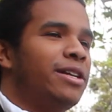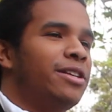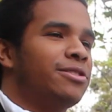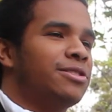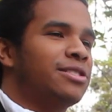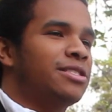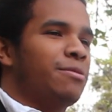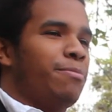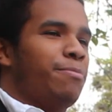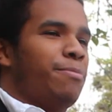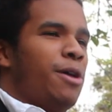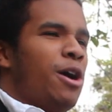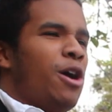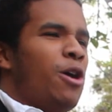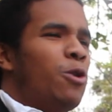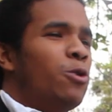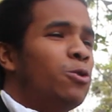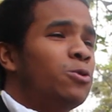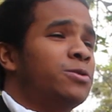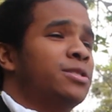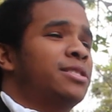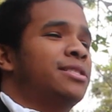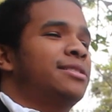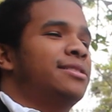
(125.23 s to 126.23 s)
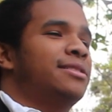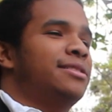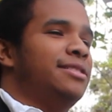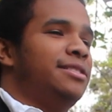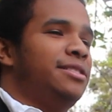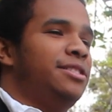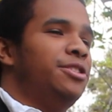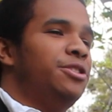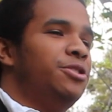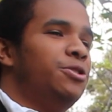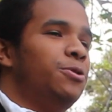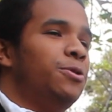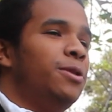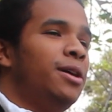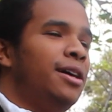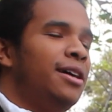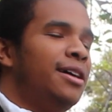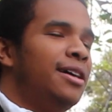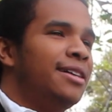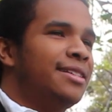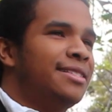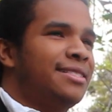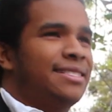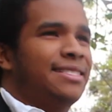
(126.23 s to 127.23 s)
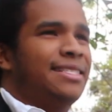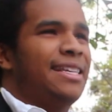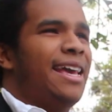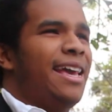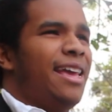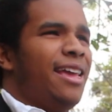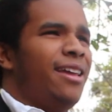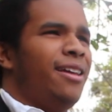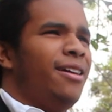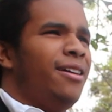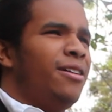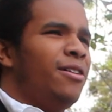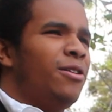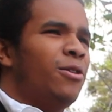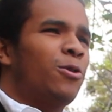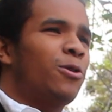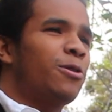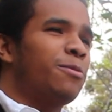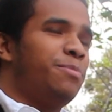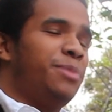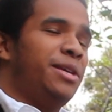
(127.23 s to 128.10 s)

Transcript: what you're supposed to do, say, or